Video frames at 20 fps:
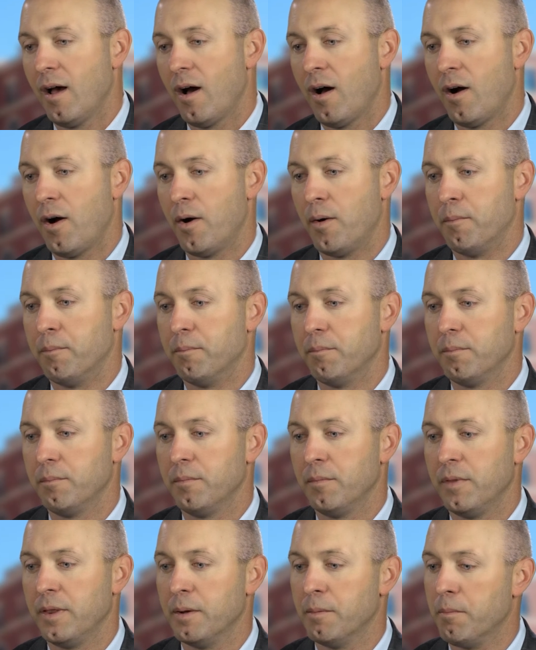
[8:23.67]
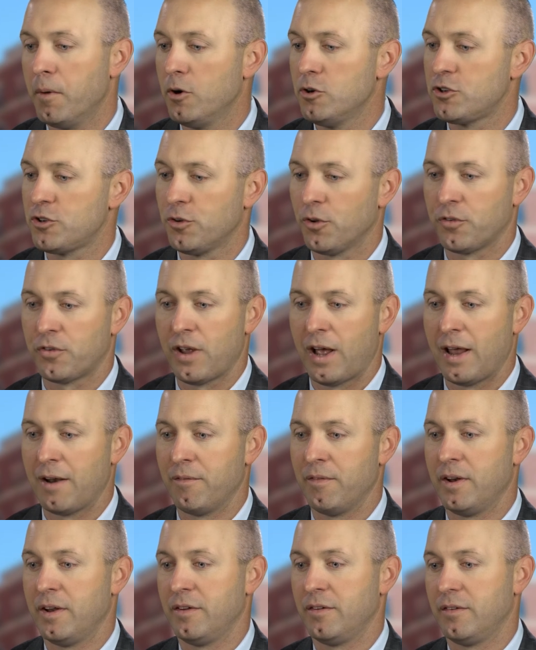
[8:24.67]
The emotional side
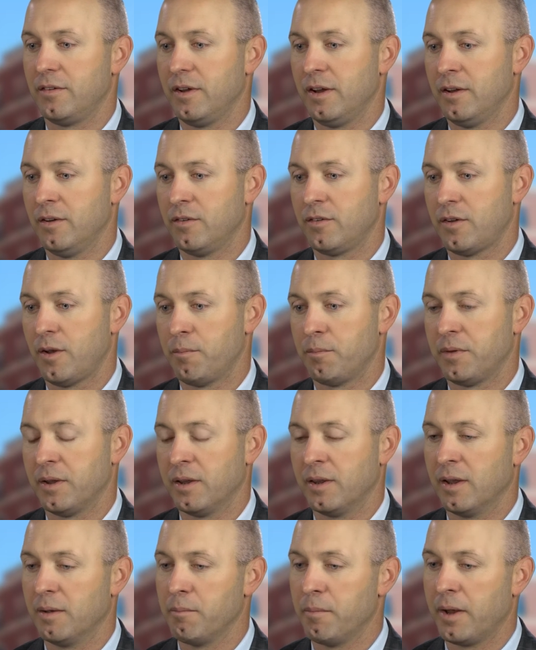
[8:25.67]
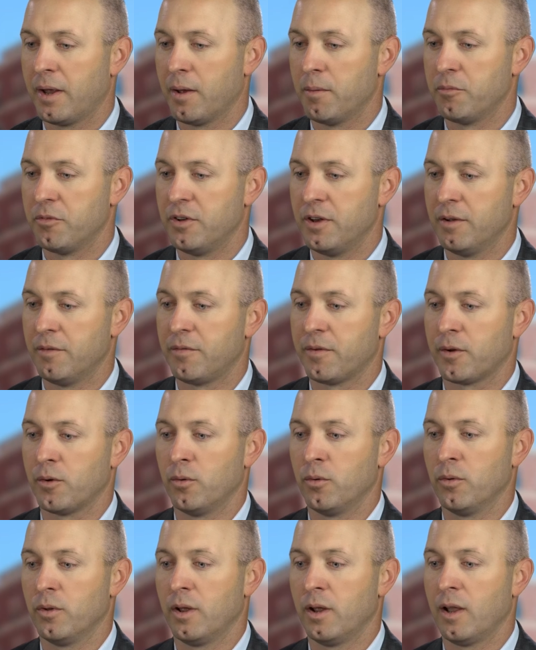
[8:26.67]
of it is something that becomes
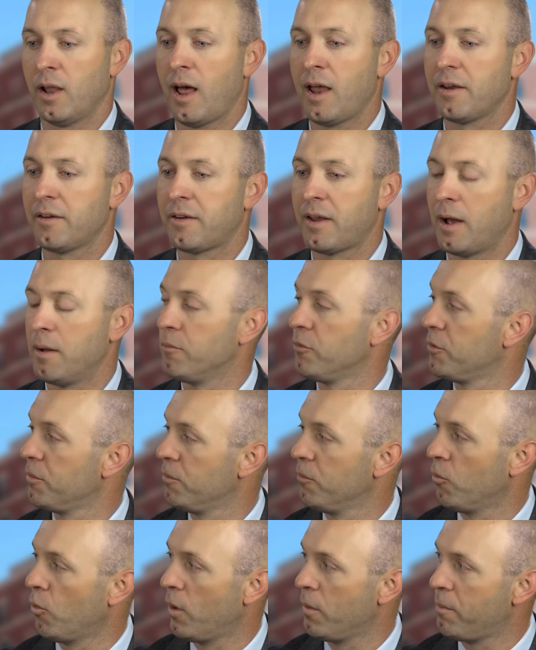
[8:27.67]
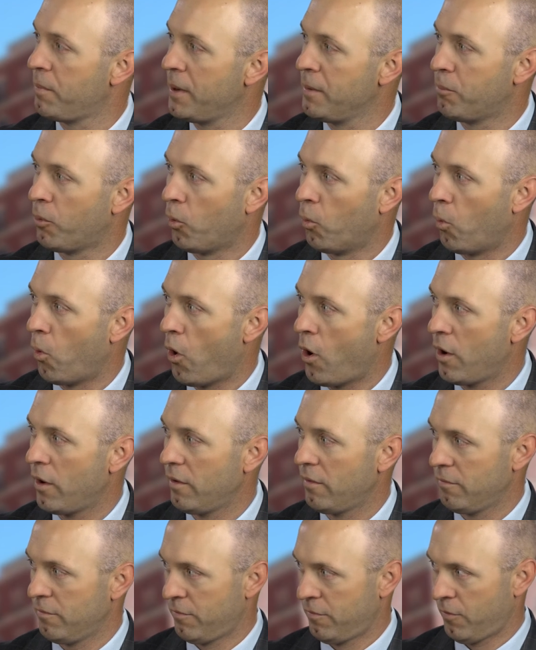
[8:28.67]
difficult. A lot of times what people
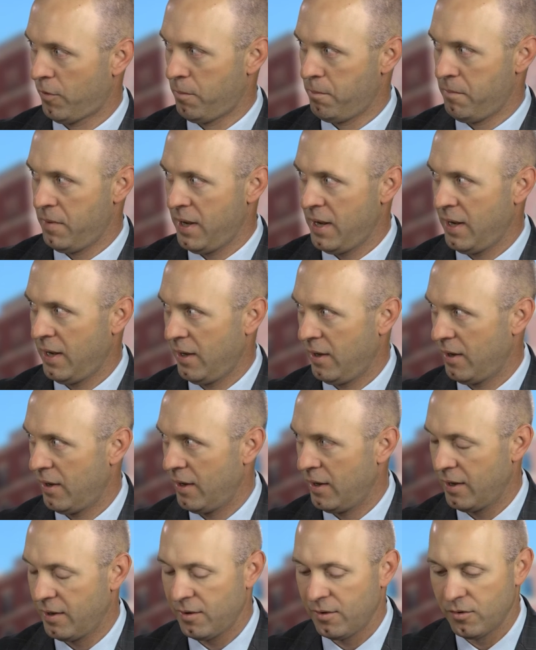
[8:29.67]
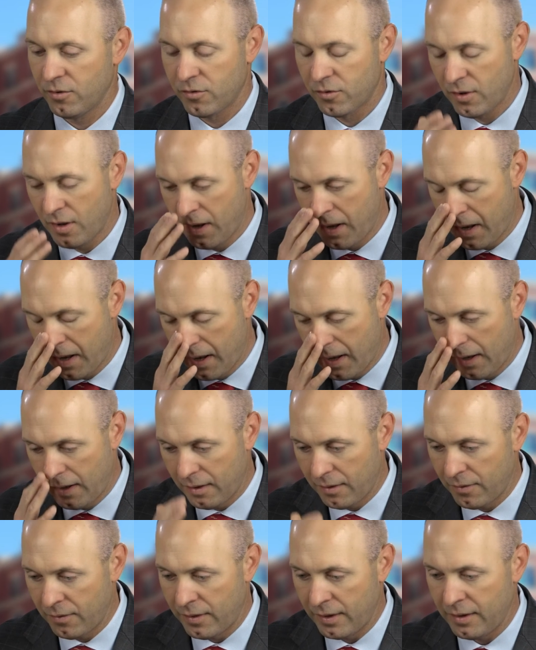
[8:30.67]
want from me is
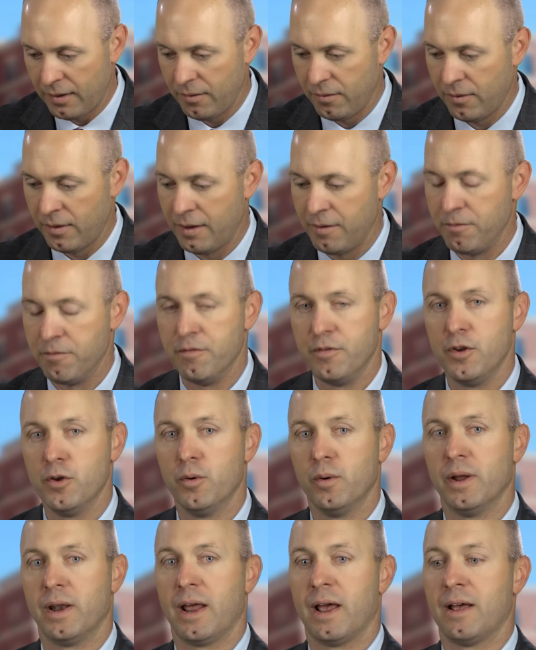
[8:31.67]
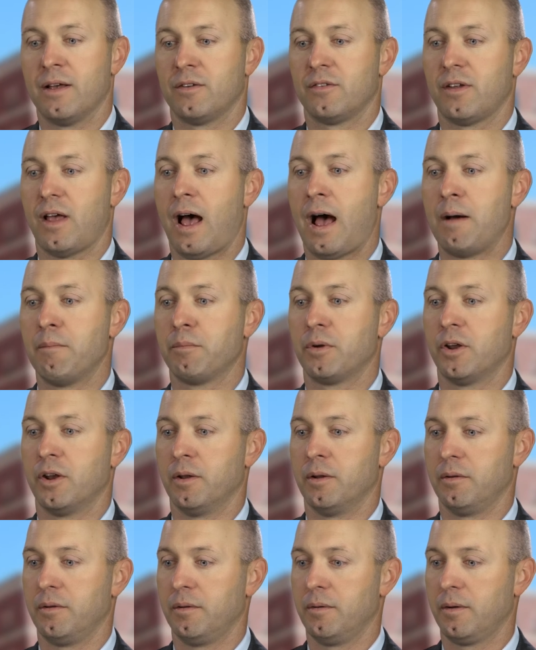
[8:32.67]
they view it as, I'm
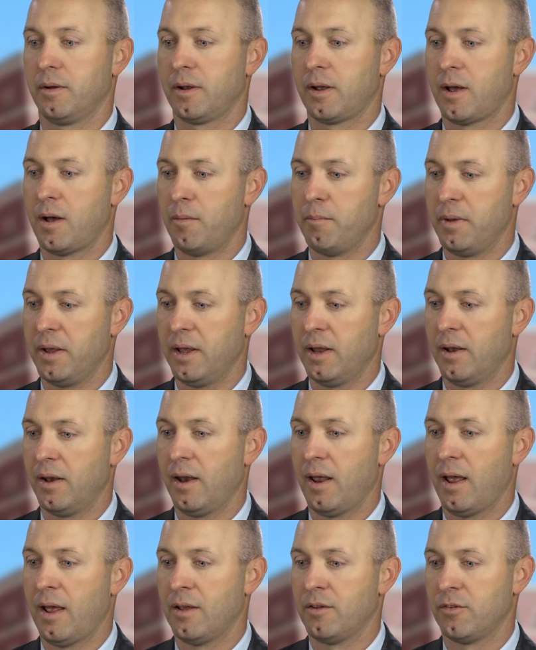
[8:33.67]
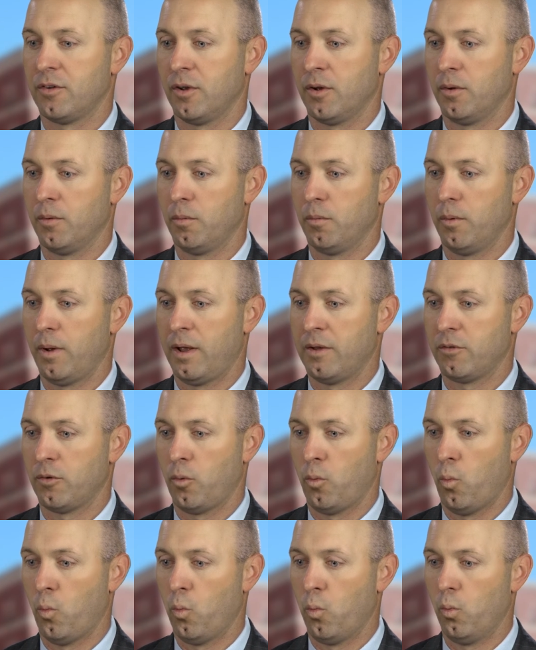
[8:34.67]
going to come in as a
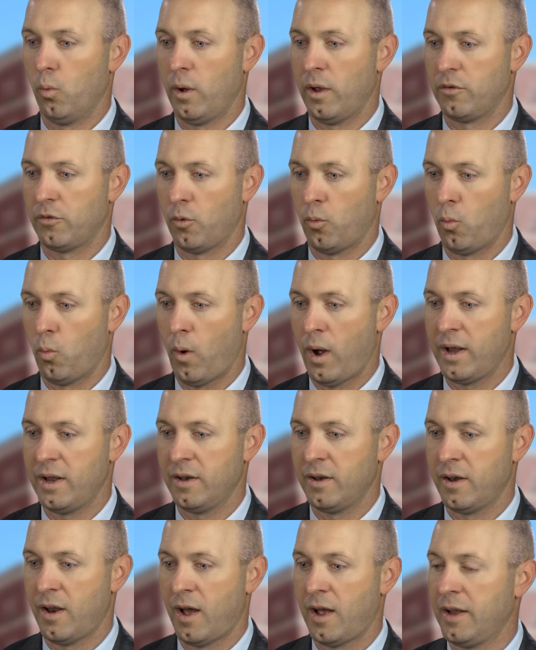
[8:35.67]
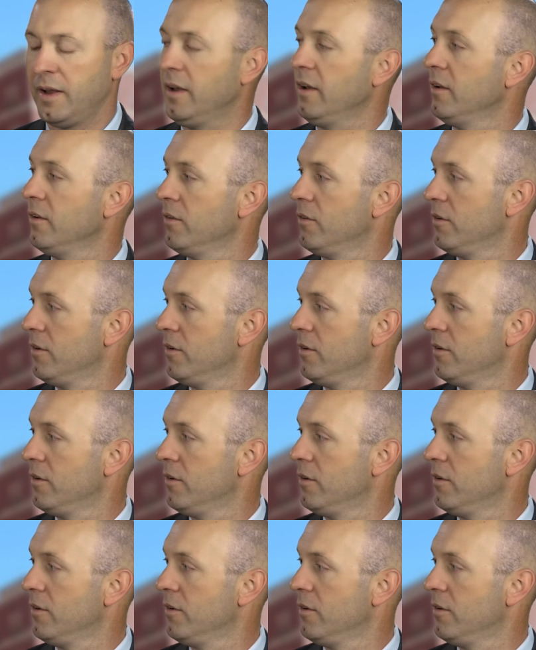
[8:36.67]
white knight,